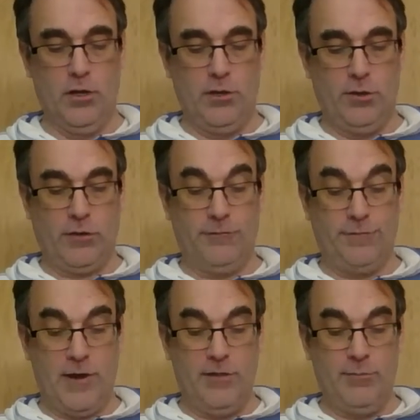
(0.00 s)
You can
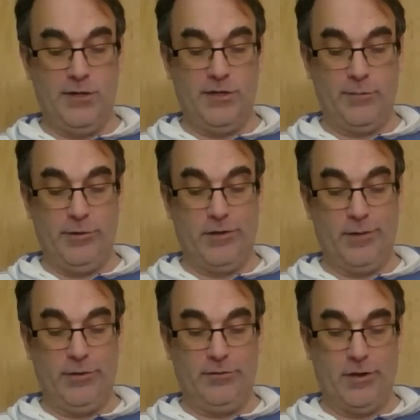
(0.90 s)
find them at
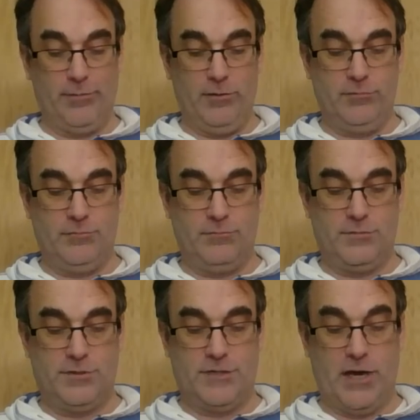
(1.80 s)

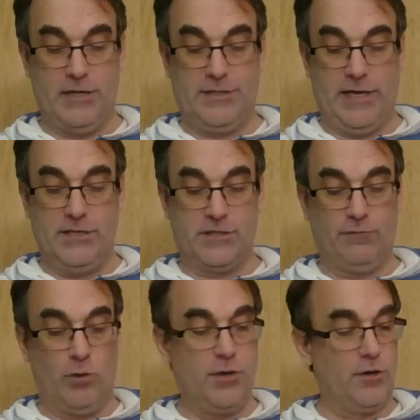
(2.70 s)

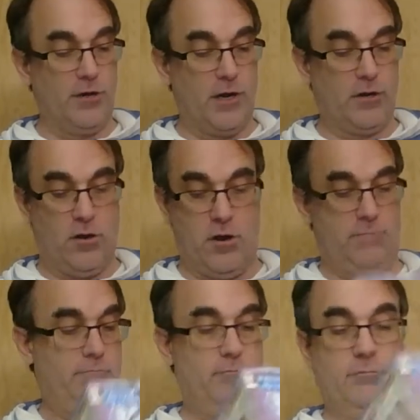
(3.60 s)
www.daysofwonder.com.
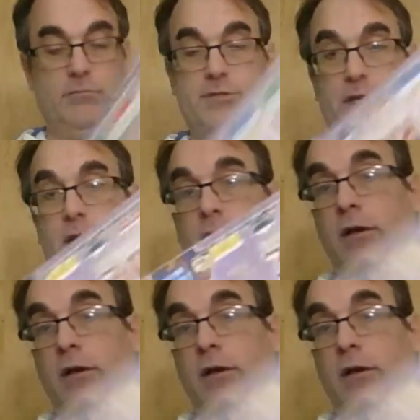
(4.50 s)
See,